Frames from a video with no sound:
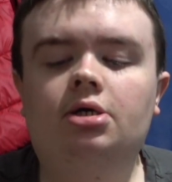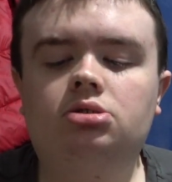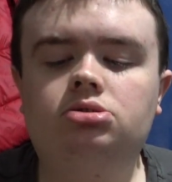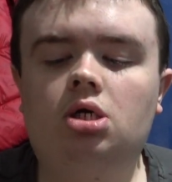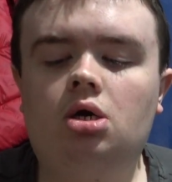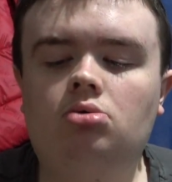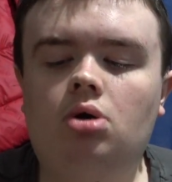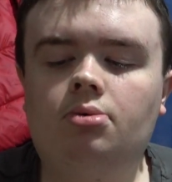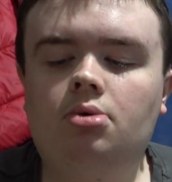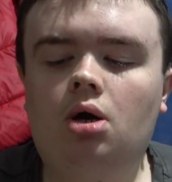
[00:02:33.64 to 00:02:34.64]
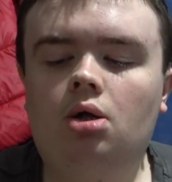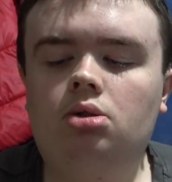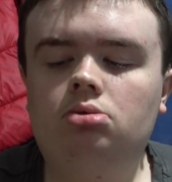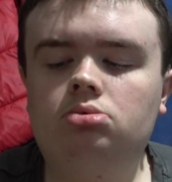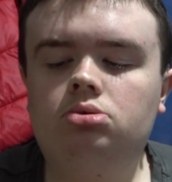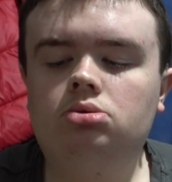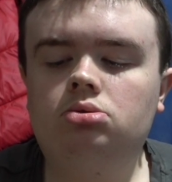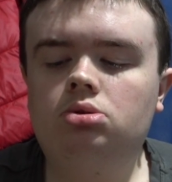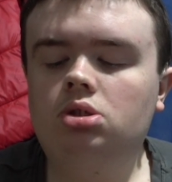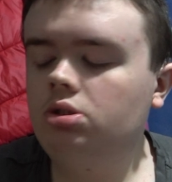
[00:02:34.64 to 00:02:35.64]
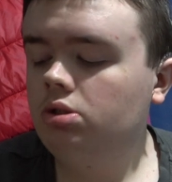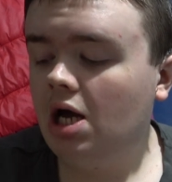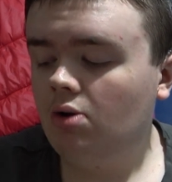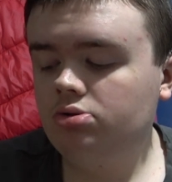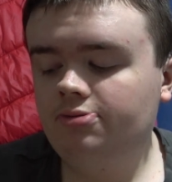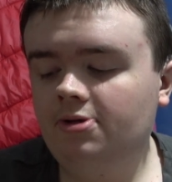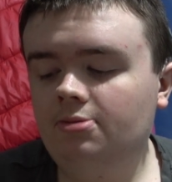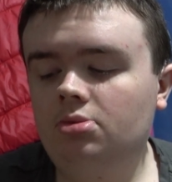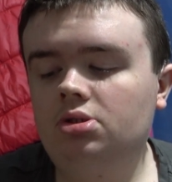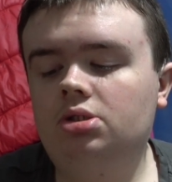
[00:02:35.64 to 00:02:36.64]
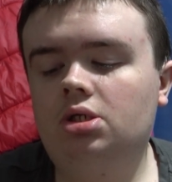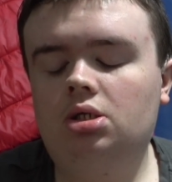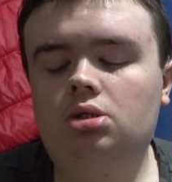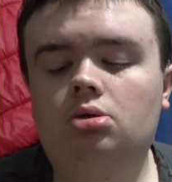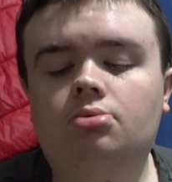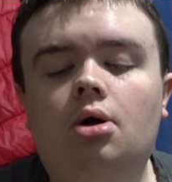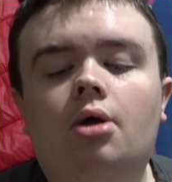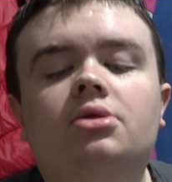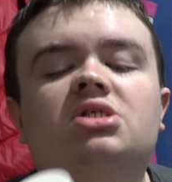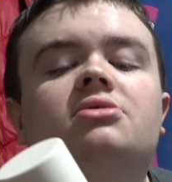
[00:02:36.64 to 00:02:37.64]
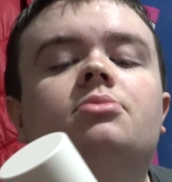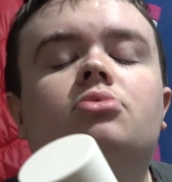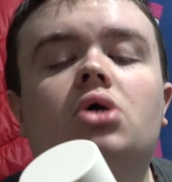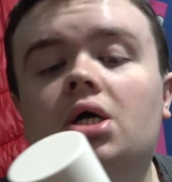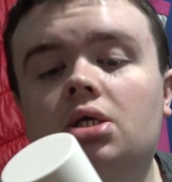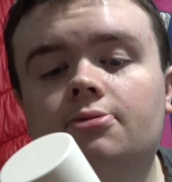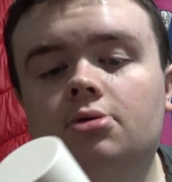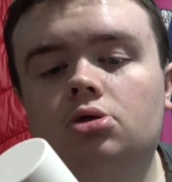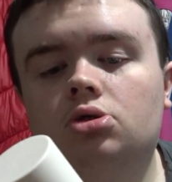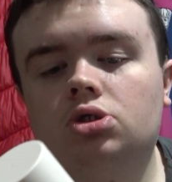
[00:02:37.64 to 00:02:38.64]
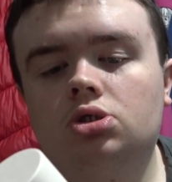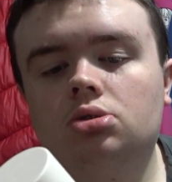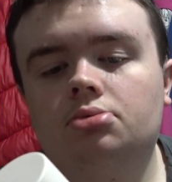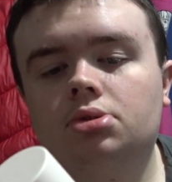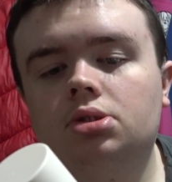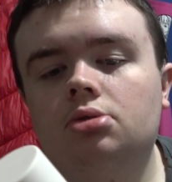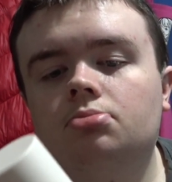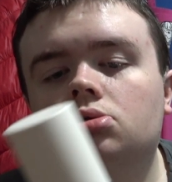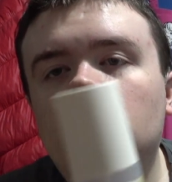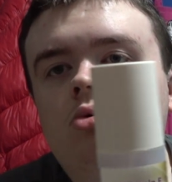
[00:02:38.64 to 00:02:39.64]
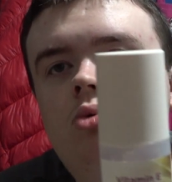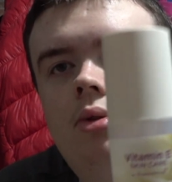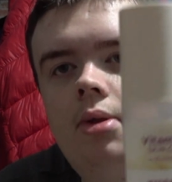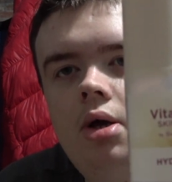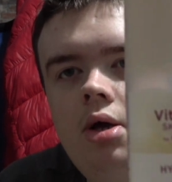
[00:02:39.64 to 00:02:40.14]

So I've got this, that was a bit minty. i I've got the spray version of Superdrug one.